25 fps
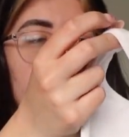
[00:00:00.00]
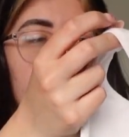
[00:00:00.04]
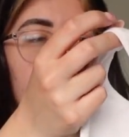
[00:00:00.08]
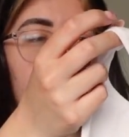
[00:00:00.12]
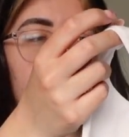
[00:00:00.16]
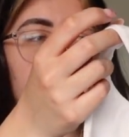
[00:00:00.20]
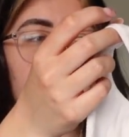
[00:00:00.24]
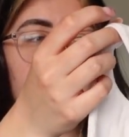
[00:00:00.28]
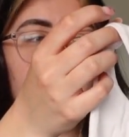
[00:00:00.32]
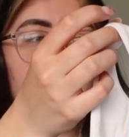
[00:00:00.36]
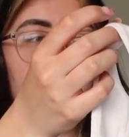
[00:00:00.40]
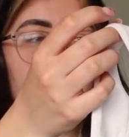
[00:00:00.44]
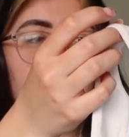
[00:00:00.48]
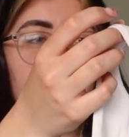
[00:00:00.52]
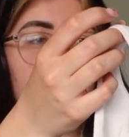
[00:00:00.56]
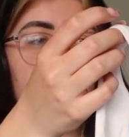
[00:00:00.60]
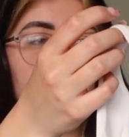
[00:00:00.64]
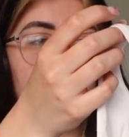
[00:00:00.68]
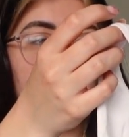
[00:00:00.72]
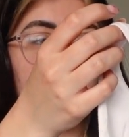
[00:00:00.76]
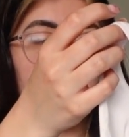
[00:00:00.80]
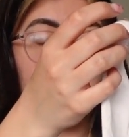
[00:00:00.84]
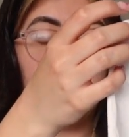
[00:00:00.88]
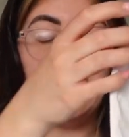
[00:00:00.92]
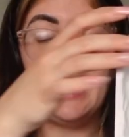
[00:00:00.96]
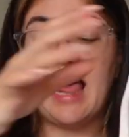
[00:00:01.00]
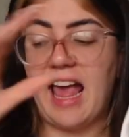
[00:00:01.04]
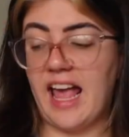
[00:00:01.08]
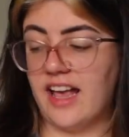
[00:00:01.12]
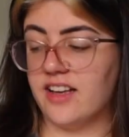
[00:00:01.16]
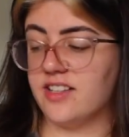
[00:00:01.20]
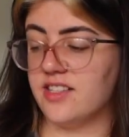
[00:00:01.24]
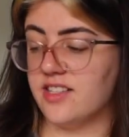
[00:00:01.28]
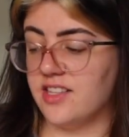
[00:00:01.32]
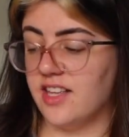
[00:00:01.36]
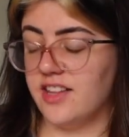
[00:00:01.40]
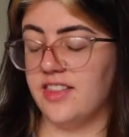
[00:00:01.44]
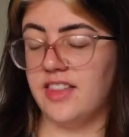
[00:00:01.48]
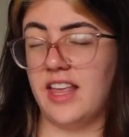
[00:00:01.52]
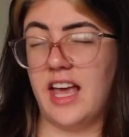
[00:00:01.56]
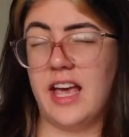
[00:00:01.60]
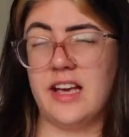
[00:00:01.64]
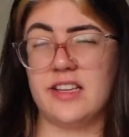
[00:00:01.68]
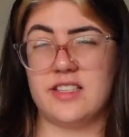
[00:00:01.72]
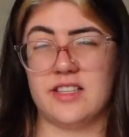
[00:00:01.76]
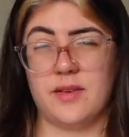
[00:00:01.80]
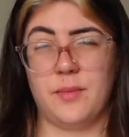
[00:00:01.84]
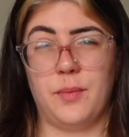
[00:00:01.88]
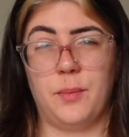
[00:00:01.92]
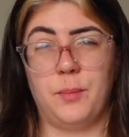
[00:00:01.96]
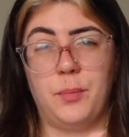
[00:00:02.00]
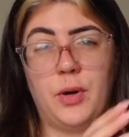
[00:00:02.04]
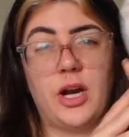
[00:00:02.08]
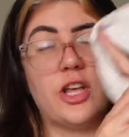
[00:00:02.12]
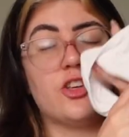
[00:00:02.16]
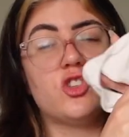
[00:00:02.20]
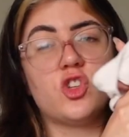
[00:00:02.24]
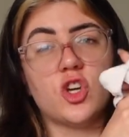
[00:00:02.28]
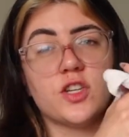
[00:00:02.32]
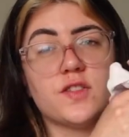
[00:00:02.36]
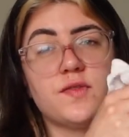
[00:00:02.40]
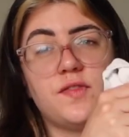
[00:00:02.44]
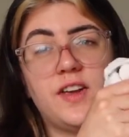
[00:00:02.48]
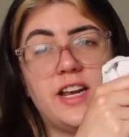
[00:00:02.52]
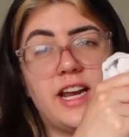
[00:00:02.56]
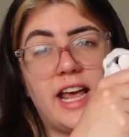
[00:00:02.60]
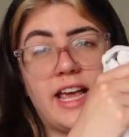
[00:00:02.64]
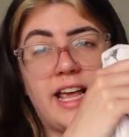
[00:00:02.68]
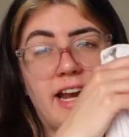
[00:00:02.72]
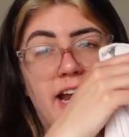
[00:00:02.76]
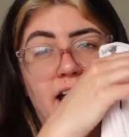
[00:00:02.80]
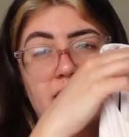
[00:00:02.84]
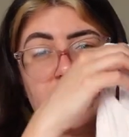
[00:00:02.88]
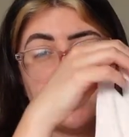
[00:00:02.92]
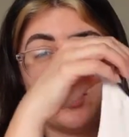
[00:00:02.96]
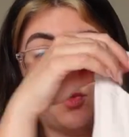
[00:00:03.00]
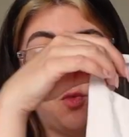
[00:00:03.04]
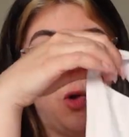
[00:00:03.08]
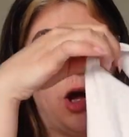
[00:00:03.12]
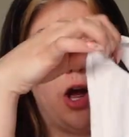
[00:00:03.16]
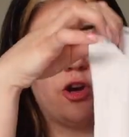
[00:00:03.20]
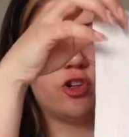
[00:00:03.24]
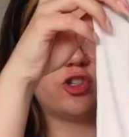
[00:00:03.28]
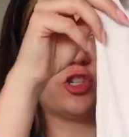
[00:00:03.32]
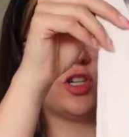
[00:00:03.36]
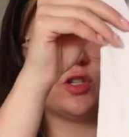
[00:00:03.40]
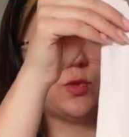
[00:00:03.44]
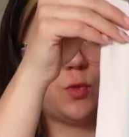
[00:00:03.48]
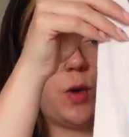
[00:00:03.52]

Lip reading: it less than this, but I just feel like it hasn't washed as